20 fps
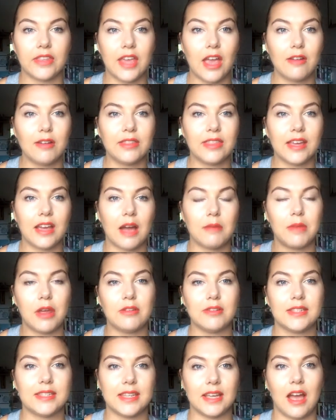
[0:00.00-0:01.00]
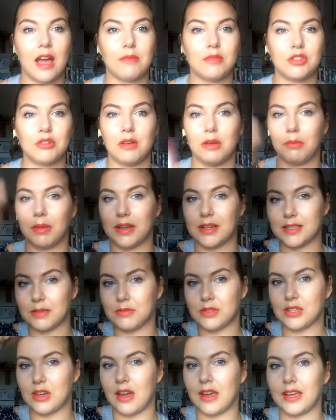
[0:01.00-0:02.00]
The only thing I'm noticing I'm doing, because
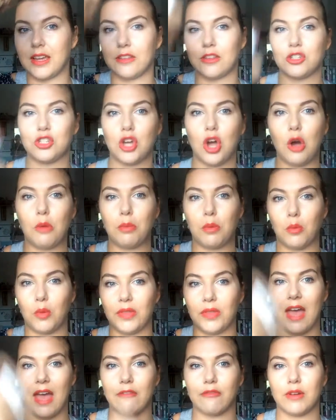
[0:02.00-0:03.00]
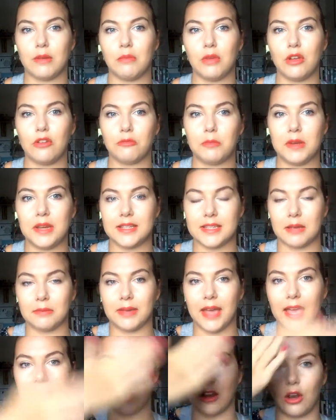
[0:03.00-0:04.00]
I'm starting at the top every movement, is I'm
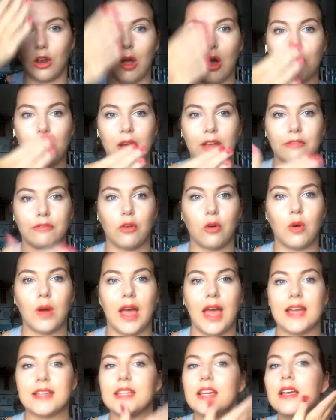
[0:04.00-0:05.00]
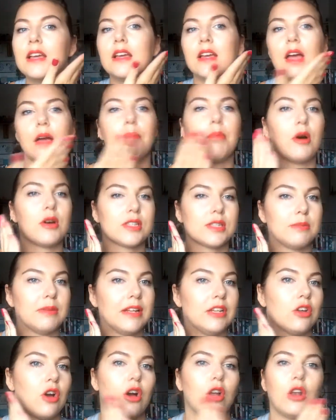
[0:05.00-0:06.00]
getting a lot on my forehead and
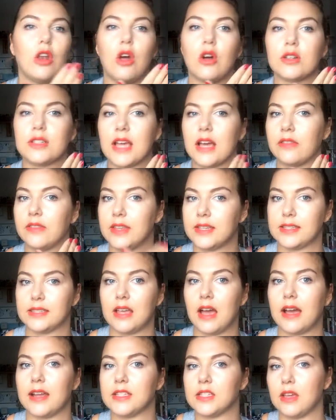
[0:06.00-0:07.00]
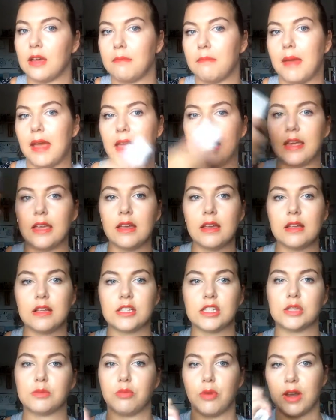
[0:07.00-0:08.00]
possibly not a lot down this side, so I may
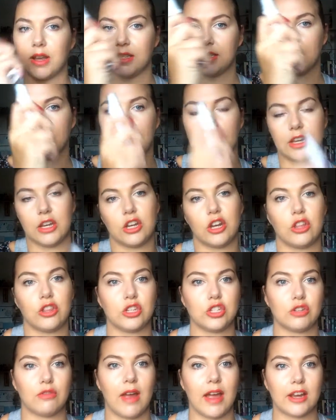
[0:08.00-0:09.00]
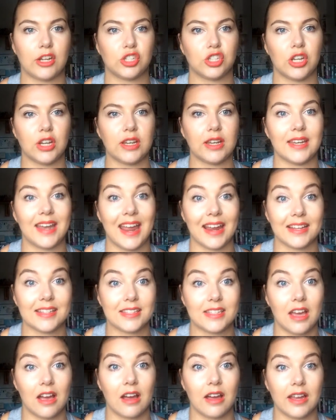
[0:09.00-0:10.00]
spritz in another direction
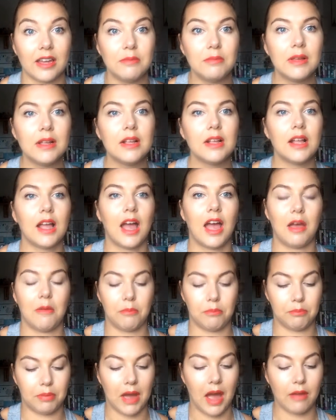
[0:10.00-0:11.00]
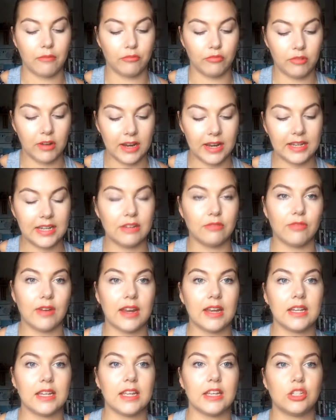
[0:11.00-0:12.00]
next time. But I'm
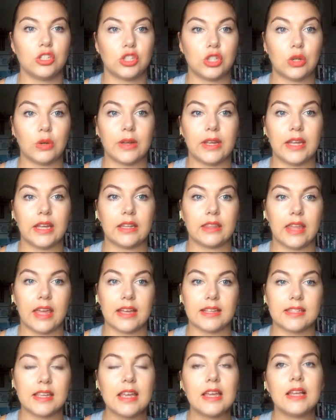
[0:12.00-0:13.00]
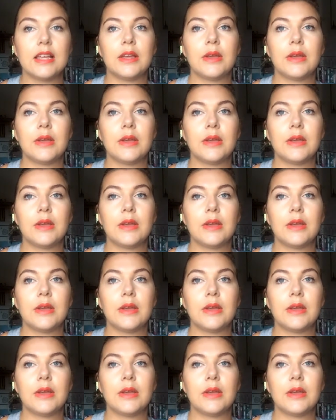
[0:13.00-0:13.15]
really enjoying this.